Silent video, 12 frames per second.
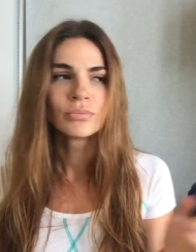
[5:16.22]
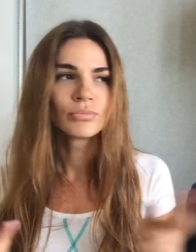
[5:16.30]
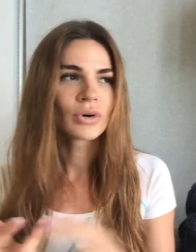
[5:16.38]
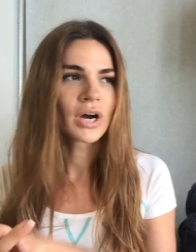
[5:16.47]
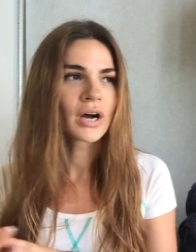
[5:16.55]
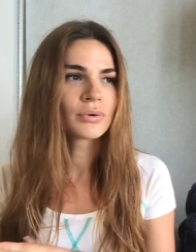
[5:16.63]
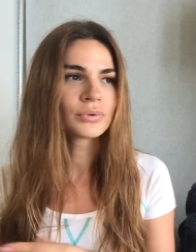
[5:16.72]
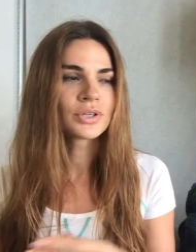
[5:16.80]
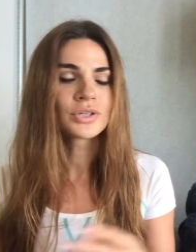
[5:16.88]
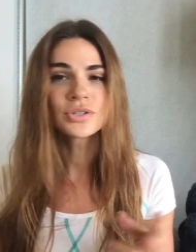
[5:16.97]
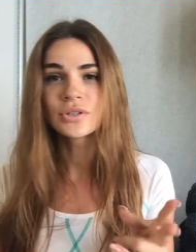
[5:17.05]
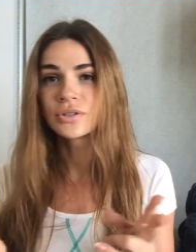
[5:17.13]

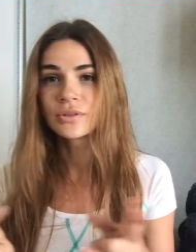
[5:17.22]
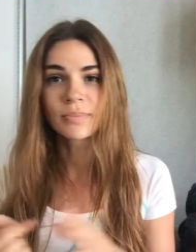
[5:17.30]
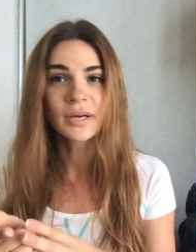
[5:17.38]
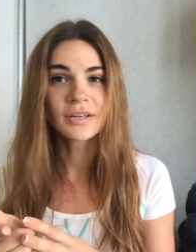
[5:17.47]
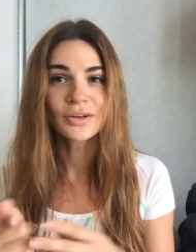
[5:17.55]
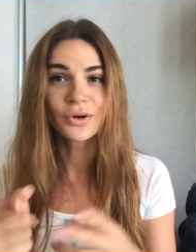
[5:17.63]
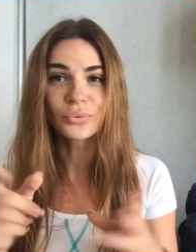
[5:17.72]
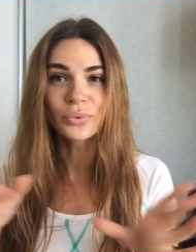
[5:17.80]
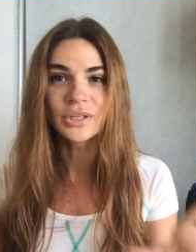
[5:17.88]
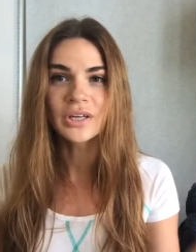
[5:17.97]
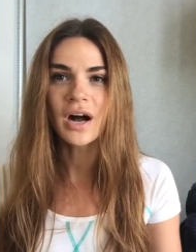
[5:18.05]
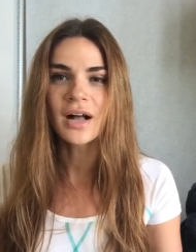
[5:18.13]
brownish, depending on
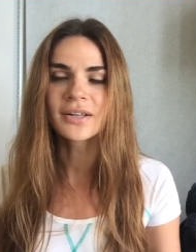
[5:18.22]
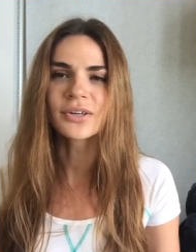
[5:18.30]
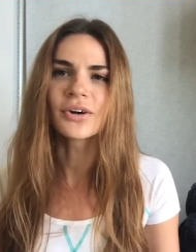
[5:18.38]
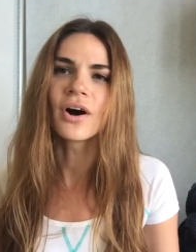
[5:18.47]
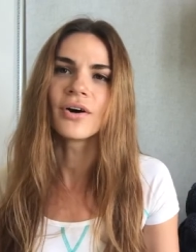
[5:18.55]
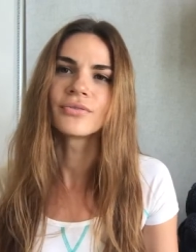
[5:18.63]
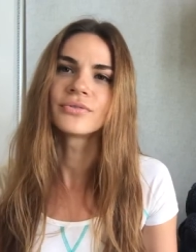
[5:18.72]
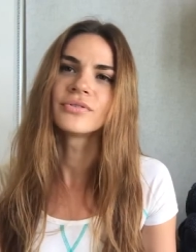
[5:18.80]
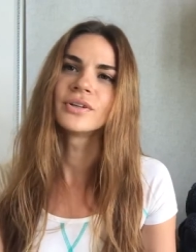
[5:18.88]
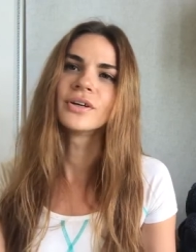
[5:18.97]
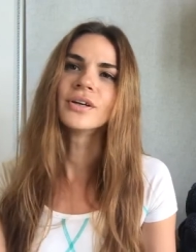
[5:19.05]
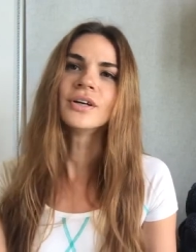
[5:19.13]
what color of
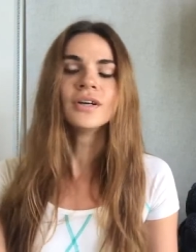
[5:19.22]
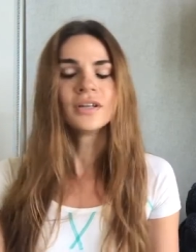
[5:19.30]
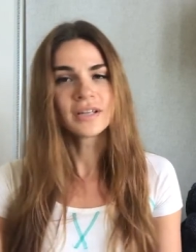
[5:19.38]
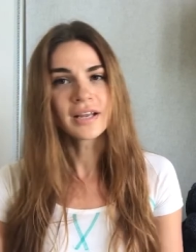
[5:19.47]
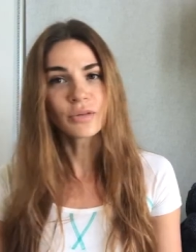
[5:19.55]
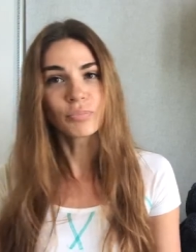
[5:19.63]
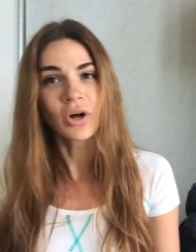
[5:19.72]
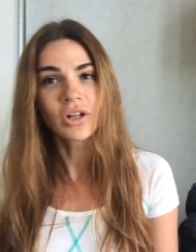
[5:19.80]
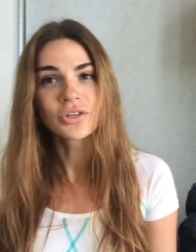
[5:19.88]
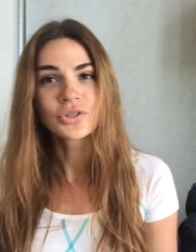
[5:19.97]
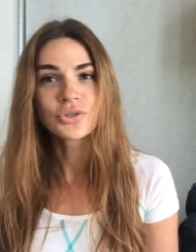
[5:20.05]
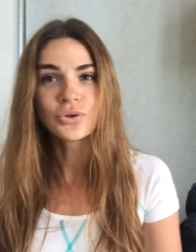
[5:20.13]
the nail
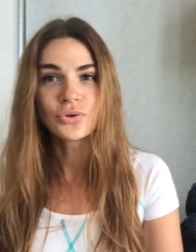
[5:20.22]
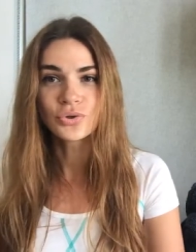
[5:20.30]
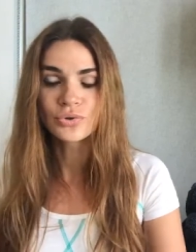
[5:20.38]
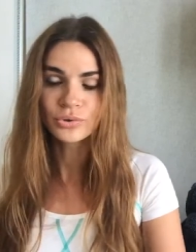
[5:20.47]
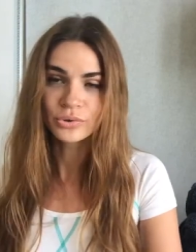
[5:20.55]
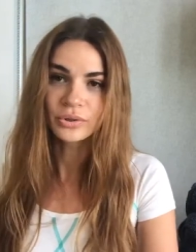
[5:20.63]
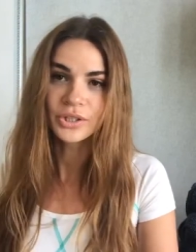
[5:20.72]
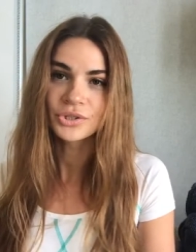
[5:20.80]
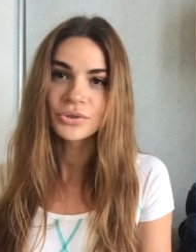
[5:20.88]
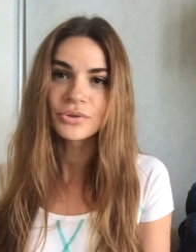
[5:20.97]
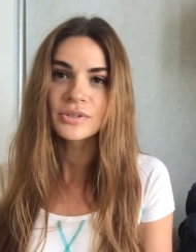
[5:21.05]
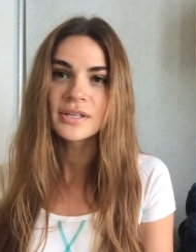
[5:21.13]
polish you usually
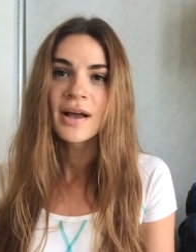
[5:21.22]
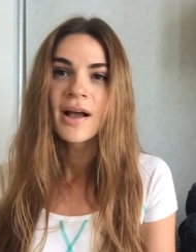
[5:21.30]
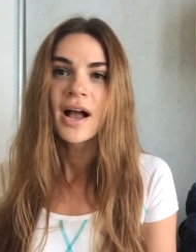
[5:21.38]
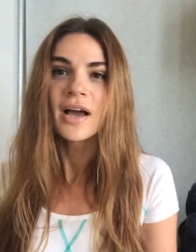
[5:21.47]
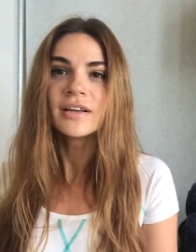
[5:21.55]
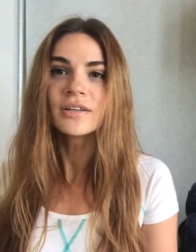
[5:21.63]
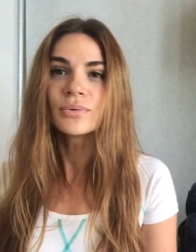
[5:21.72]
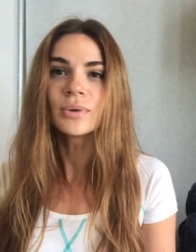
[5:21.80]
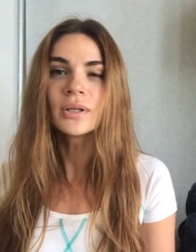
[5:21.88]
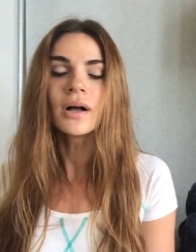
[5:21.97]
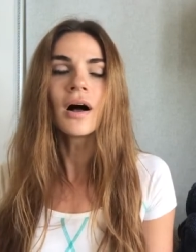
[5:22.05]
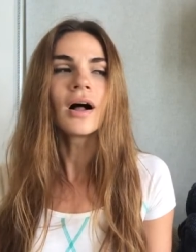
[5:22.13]
choose. And it
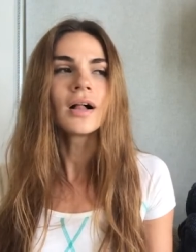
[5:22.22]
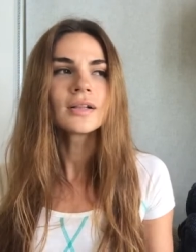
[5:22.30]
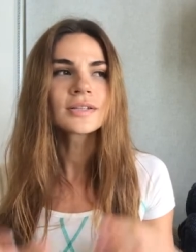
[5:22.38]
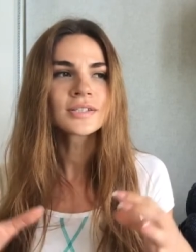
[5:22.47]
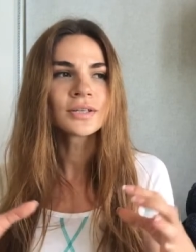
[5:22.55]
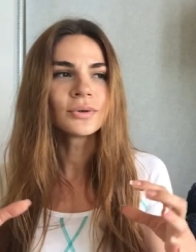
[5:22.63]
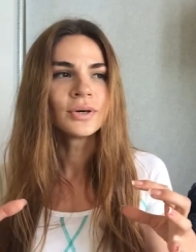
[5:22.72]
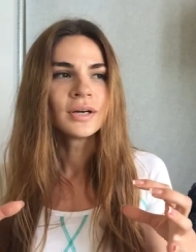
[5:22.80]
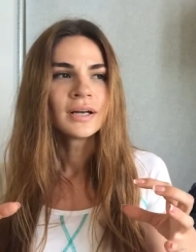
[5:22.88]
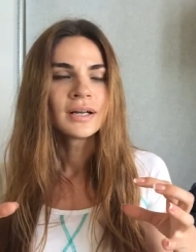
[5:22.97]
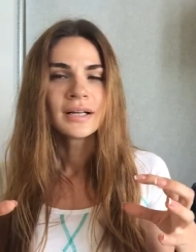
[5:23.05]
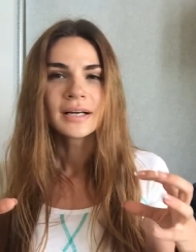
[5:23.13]
will also
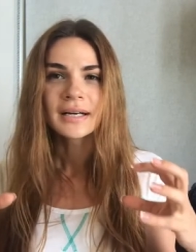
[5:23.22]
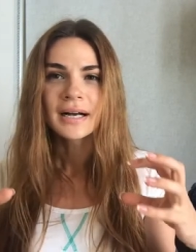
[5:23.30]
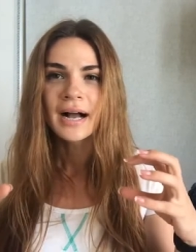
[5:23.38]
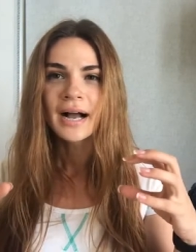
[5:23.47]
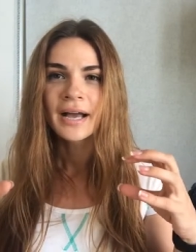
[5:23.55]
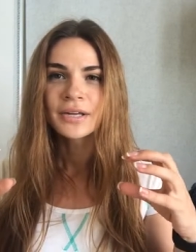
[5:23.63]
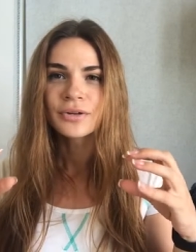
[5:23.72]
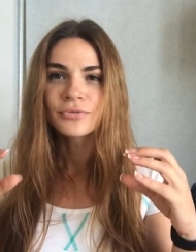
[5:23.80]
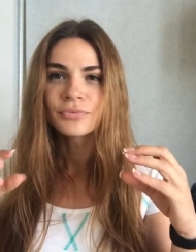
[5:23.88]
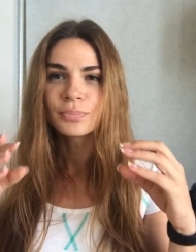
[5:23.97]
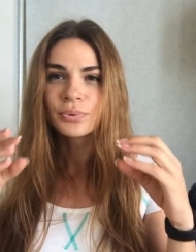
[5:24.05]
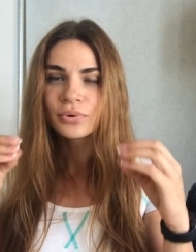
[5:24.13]
kind of
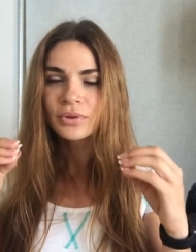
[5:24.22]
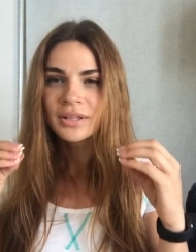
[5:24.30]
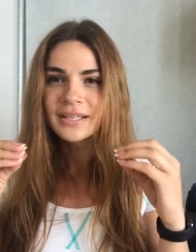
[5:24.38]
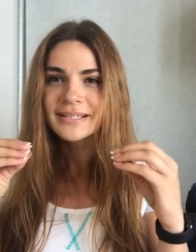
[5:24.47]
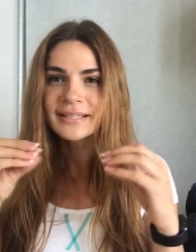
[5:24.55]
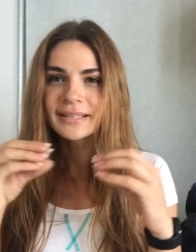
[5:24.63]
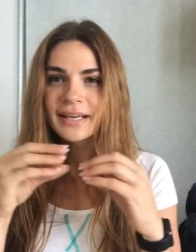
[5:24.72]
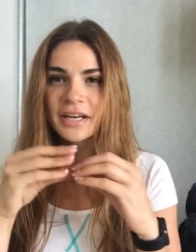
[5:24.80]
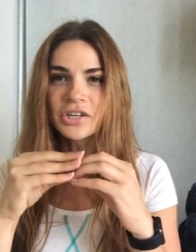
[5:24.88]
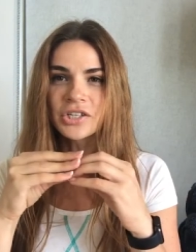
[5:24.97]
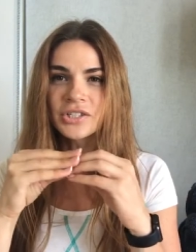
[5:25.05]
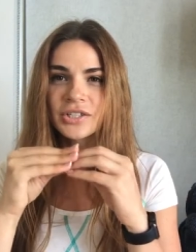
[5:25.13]
put these
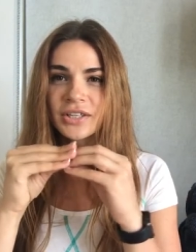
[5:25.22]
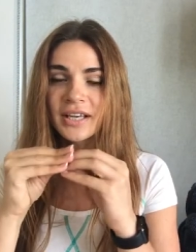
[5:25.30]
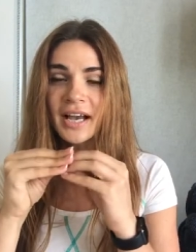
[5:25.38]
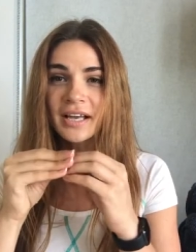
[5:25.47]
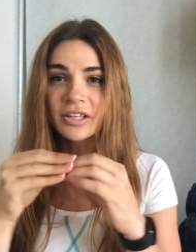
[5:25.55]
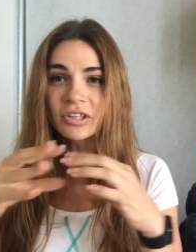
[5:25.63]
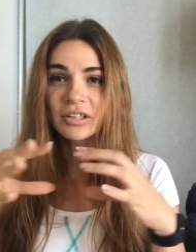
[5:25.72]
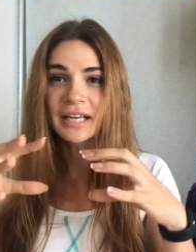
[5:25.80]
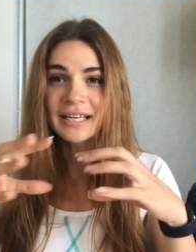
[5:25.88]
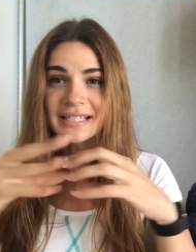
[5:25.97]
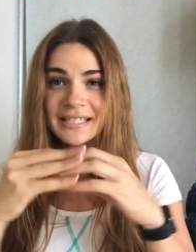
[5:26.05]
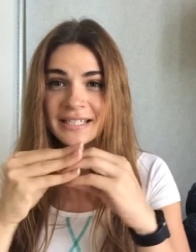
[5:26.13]
layers together,
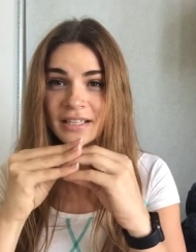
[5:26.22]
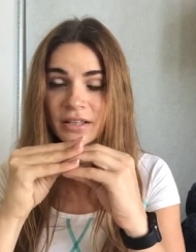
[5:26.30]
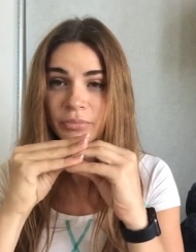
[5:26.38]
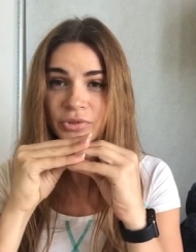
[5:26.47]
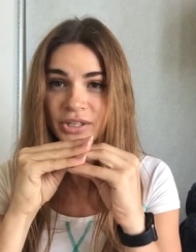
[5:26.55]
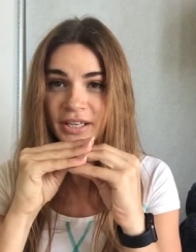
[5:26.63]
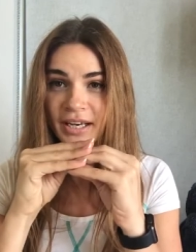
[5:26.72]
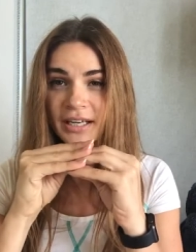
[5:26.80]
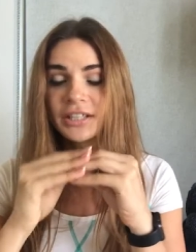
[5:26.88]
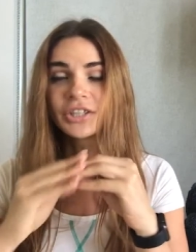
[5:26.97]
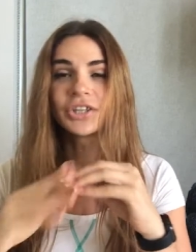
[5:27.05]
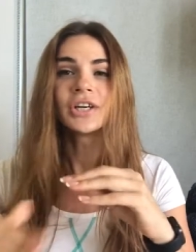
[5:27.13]
like stick them
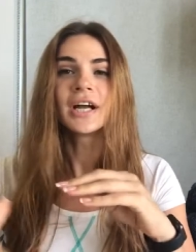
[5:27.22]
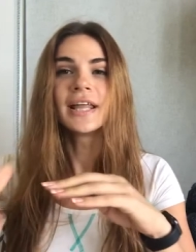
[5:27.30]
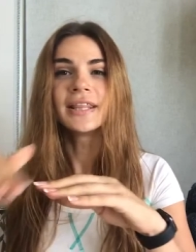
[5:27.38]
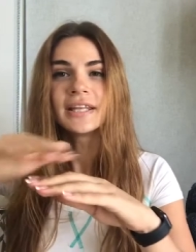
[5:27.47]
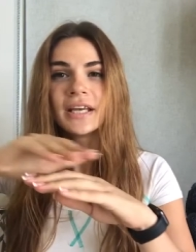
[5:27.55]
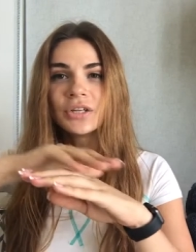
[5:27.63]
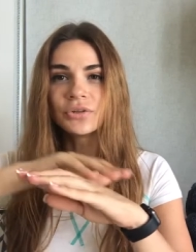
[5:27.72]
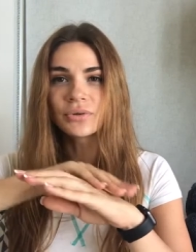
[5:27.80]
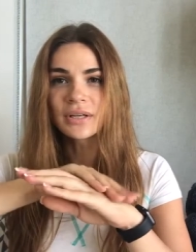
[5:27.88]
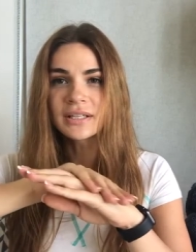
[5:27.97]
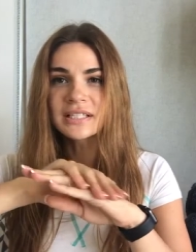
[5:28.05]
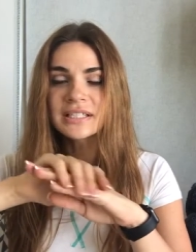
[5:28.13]
together, and then you
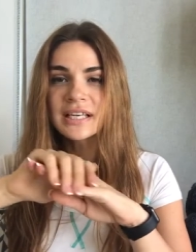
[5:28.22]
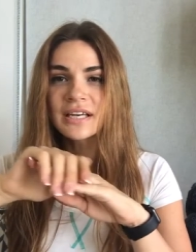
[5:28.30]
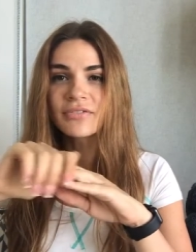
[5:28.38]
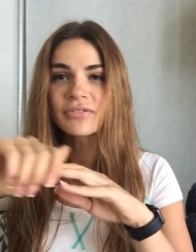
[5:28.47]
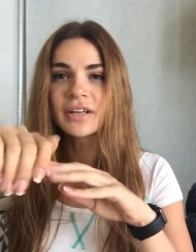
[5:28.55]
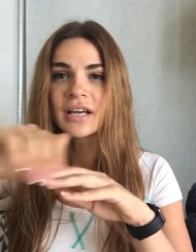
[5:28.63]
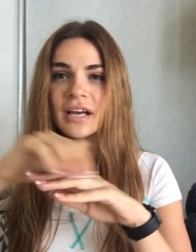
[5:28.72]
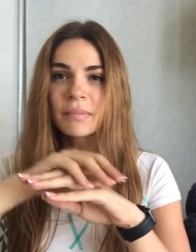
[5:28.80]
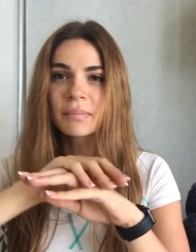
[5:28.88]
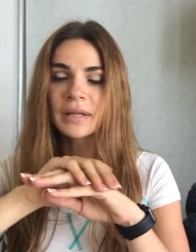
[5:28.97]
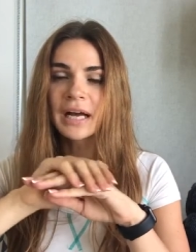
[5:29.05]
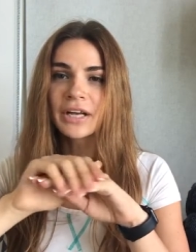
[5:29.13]
can safely
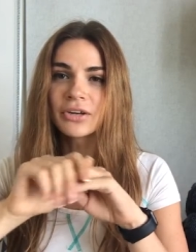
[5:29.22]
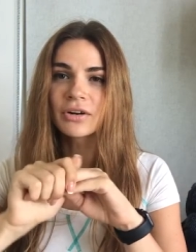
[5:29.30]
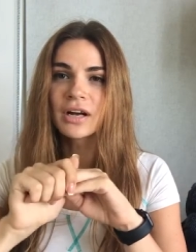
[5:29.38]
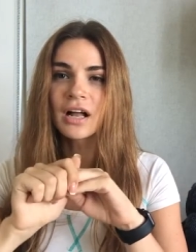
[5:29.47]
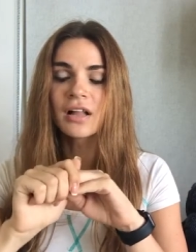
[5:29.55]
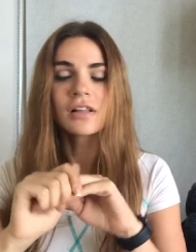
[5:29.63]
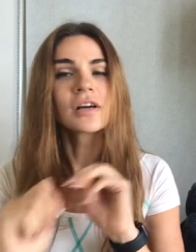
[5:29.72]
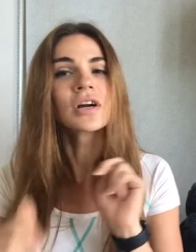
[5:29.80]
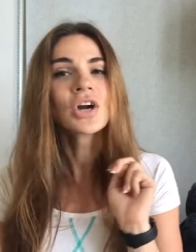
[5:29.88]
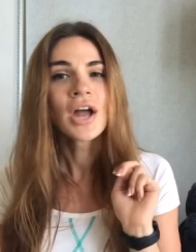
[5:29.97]
apply your color.